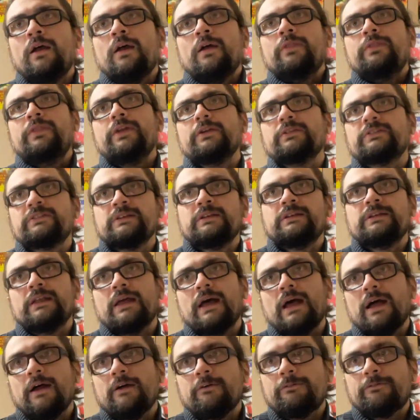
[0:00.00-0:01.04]
there's
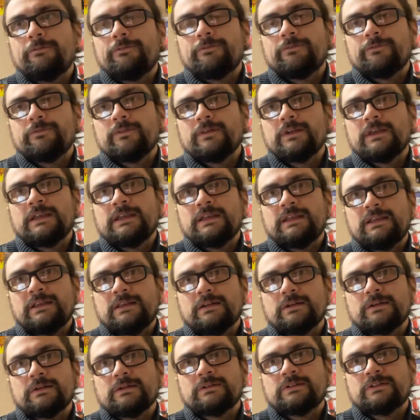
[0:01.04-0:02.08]
enough in
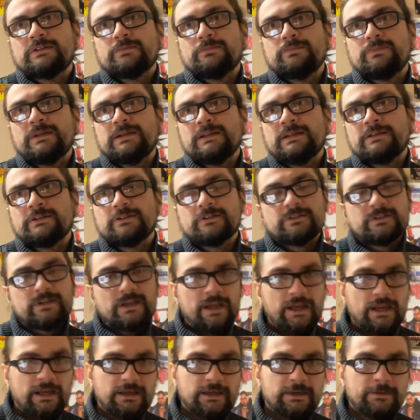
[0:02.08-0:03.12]
here to be
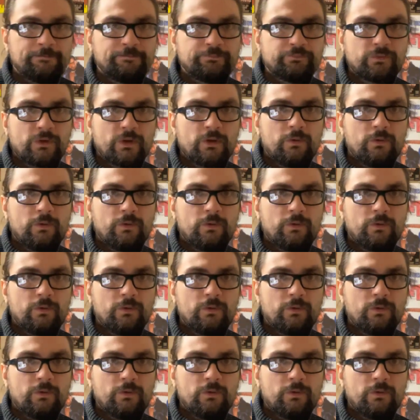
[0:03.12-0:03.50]
entertaining